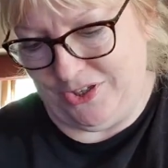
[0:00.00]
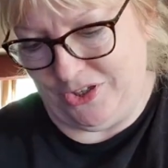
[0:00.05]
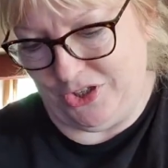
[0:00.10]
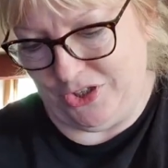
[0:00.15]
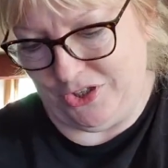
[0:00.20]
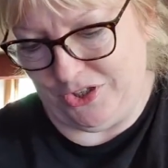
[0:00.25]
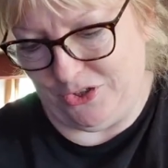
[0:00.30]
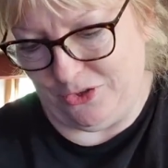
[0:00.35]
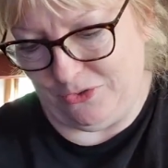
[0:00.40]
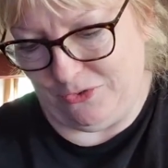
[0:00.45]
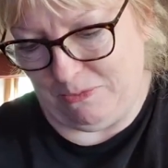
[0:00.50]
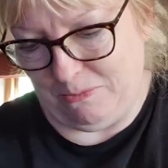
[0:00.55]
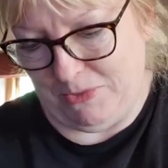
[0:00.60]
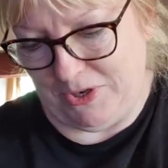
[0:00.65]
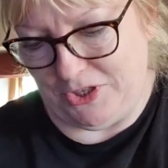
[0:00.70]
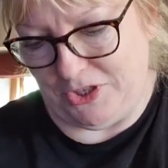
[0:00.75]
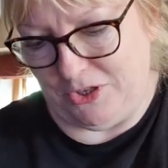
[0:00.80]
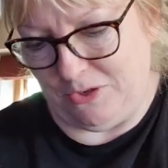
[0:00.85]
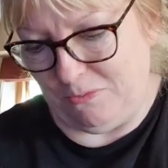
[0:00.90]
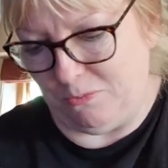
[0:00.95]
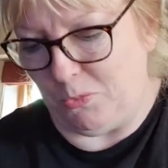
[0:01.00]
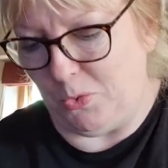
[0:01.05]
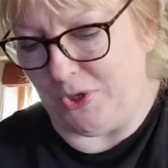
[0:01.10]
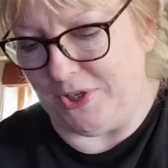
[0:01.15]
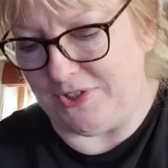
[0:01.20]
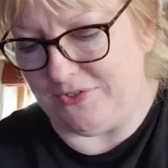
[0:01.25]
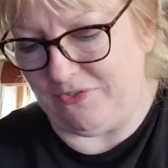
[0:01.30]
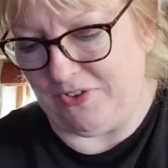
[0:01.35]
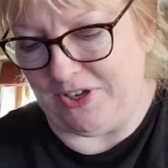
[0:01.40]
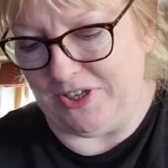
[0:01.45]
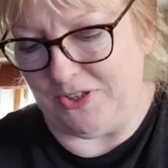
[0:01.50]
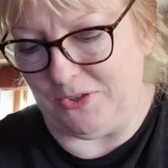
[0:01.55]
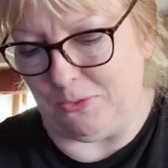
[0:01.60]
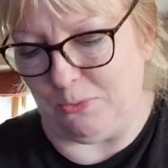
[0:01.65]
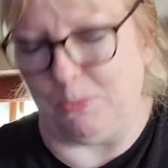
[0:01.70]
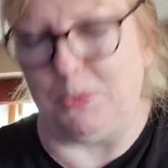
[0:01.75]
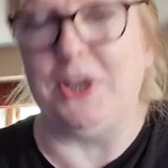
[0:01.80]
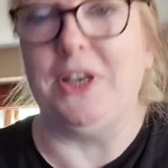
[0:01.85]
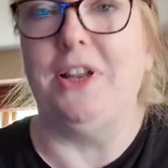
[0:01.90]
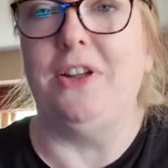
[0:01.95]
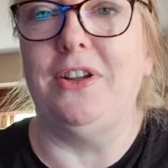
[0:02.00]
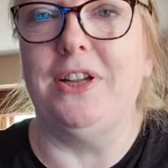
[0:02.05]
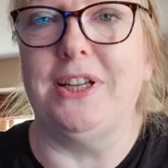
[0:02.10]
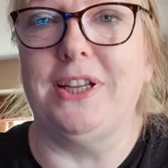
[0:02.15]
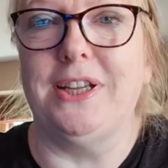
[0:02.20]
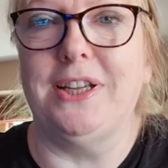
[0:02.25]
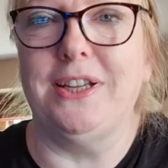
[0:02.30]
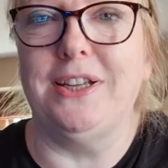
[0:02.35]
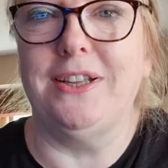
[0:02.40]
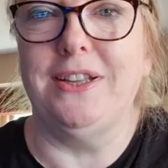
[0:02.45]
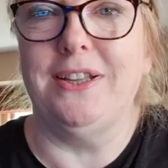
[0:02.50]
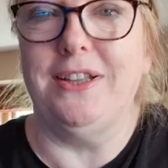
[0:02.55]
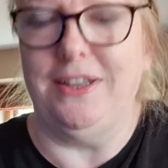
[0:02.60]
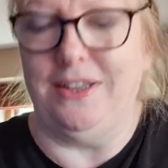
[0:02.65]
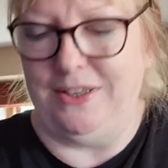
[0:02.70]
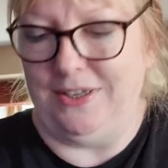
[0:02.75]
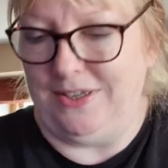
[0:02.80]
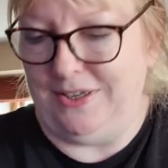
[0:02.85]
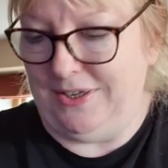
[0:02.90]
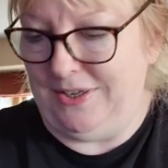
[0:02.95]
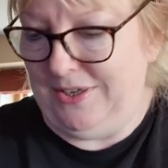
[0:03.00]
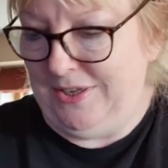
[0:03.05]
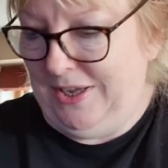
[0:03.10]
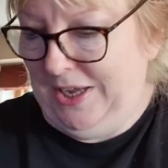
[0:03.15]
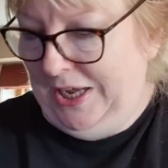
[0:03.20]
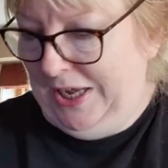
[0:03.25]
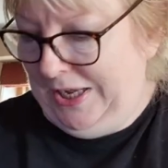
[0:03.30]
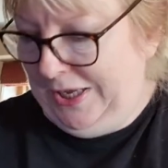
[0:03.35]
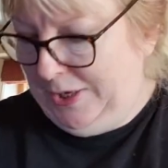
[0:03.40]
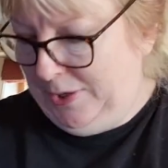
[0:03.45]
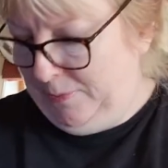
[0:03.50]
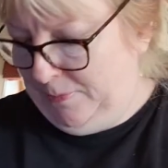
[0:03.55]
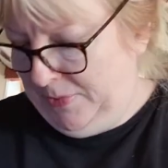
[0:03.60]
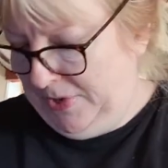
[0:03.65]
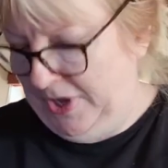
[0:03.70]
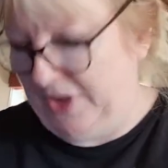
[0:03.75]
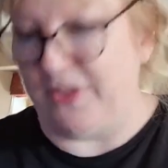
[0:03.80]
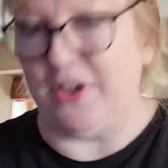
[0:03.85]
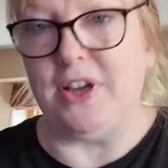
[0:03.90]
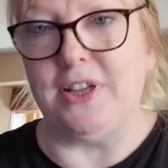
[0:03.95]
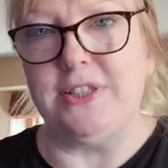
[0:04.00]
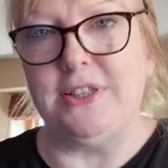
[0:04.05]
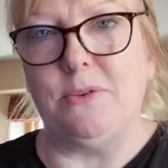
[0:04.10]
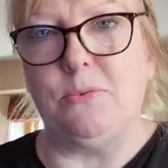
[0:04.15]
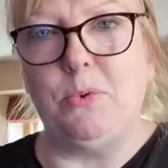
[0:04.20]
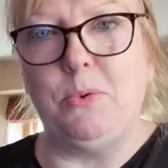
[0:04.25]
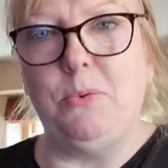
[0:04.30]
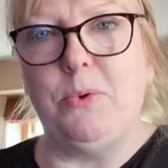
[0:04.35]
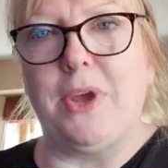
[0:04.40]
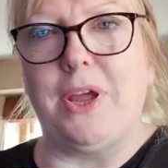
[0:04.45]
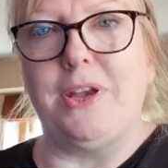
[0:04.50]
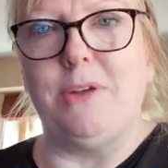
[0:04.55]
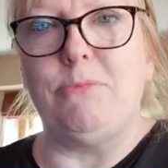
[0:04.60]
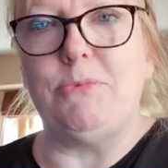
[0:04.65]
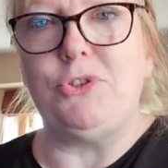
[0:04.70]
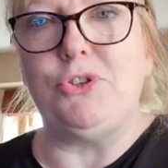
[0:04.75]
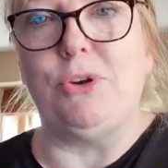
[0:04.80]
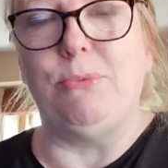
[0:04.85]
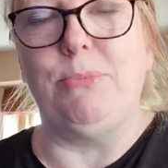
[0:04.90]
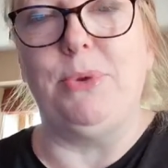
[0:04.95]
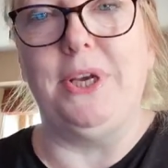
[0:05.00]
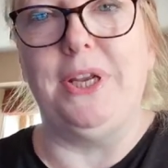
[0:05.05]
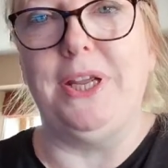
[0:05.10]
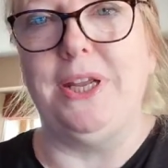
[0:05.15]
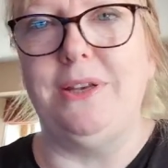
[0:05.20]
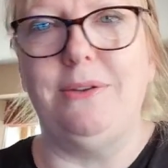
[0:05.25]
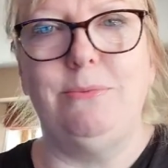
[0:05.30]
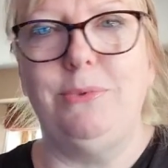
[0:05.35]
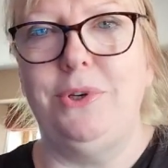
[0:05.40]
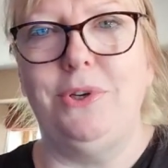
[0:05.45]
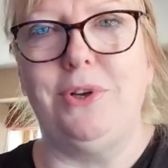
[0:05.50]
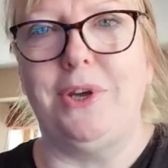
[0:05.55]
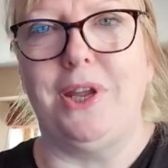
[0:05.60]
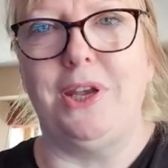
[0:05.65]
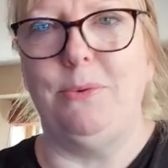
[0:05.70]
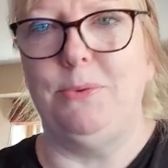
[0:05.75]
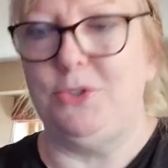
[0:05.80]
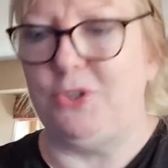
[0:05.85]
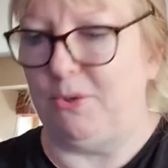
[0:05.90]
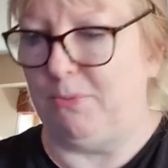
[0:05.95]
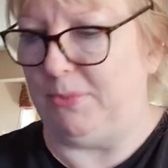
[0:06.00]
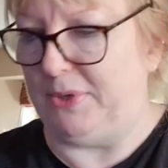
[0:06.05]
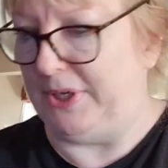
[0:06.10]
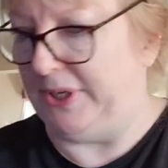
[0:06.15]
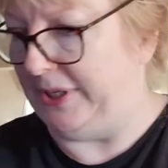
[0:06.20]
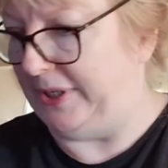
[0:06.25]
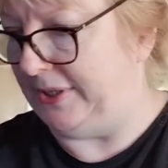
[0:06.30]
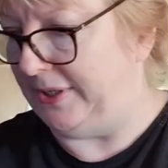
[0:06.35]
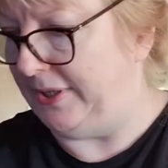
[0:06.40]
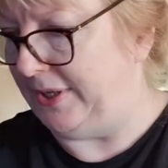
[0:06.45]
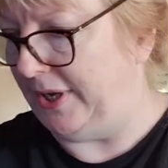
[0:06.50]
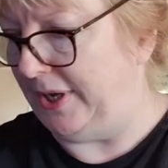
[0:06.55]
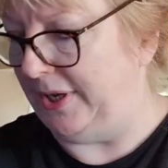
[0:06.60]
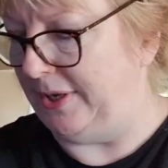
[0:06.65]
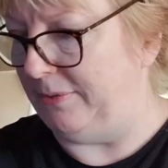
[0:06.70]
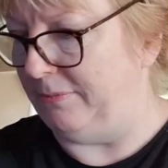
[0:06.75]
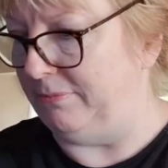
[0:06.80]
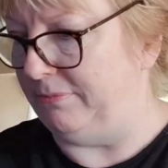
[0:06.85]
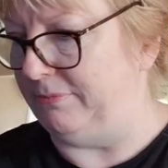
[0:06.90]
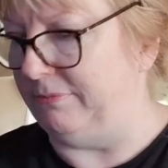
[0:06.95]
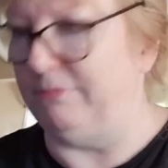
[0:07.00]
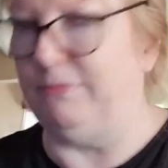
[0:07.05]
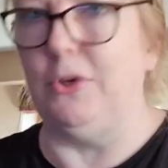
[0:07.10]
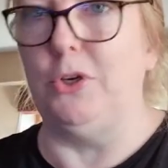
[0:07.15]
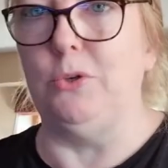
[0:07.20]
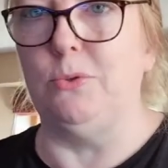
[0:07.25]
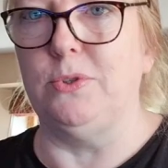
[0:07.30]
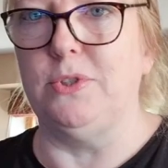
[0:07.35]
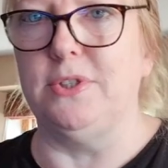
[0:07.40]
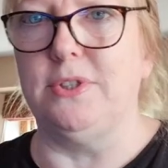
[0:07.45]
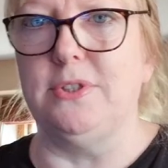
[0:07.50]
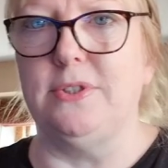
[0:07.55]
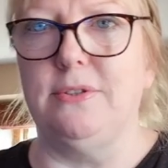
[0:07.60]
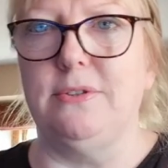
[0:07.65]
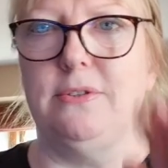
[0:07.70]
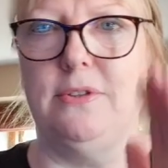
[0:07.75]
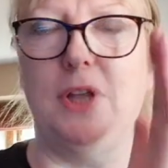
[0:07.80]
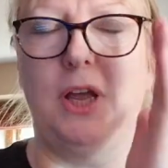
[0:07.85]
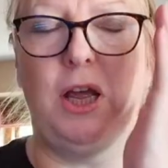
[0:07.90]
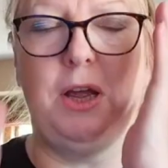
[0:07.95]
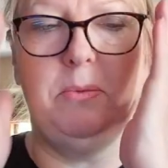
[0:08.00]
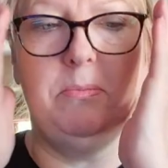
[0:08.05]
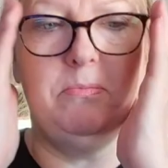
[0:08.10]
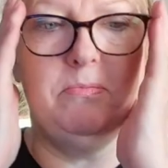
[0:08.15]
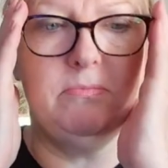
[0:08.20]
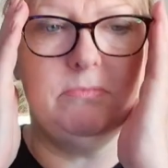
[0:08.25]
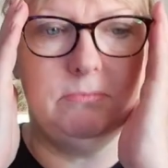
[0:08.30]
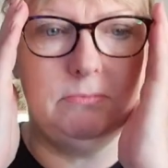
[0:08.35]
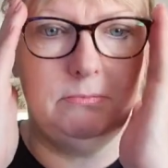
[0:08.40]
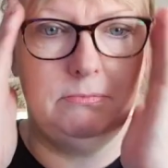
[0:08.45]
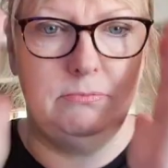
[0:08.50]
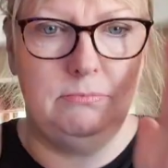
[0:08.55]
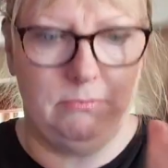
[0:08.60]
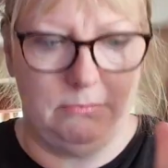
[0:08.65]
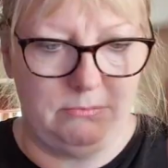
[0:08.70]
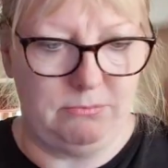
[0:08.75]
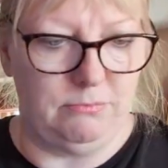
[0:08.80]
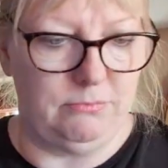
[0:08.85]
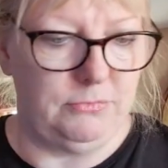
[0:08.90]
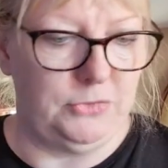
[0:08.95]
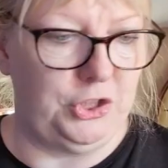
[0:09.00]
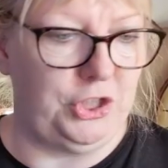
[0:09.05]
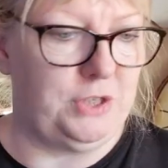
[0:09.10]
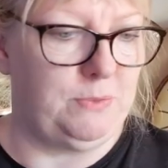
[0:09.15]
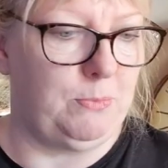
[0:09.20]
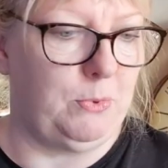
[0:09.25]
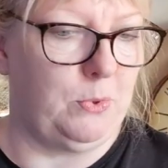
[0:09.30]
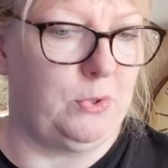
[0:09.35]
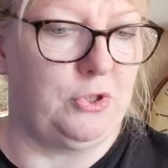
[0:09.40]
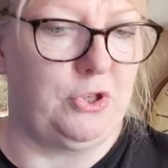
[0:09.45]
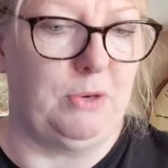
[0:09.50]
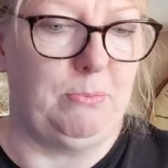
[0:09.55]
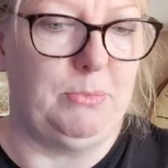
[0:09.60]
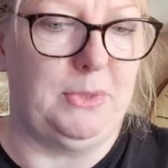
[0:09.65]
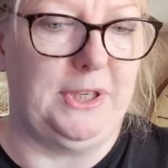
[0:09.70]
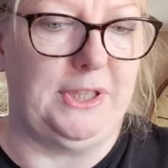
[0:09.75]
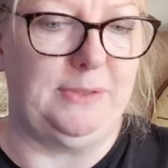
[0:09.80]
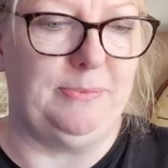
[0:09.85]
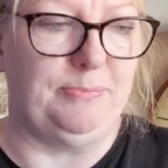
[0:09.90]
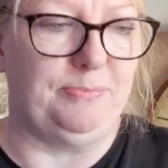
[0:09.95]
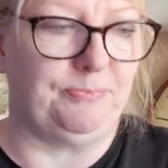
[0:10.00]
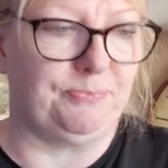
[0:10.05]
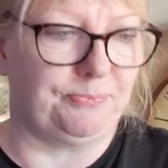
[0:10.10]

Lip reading: just sort of imagining what his face would be like. I think I said we were getting him a trampoline. We're not getting him a trampoline. My daughter's, she's bought the trampoline.